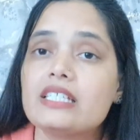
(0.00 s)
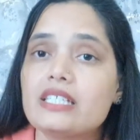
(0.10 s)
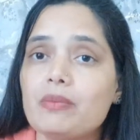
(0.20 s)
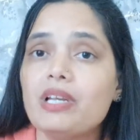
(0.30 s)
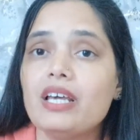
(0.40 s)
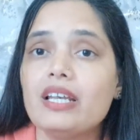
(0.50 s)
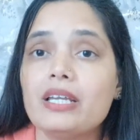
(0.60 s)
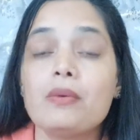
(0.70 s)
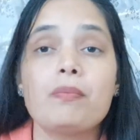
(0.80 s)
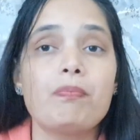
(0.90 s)

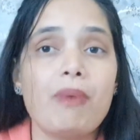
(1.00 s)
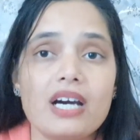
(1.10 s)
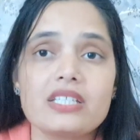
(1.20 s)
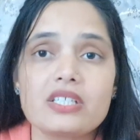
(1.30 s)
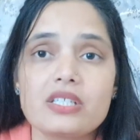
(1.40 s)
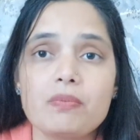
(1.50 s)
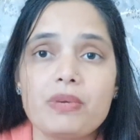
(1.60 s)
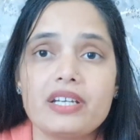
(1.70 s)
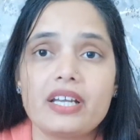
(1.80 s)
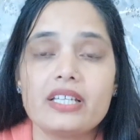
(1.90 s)
Similarly, past
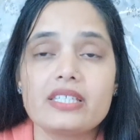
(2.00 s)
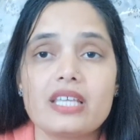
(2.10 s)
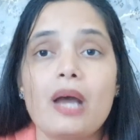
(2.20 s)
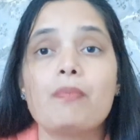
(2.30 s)
simple tense,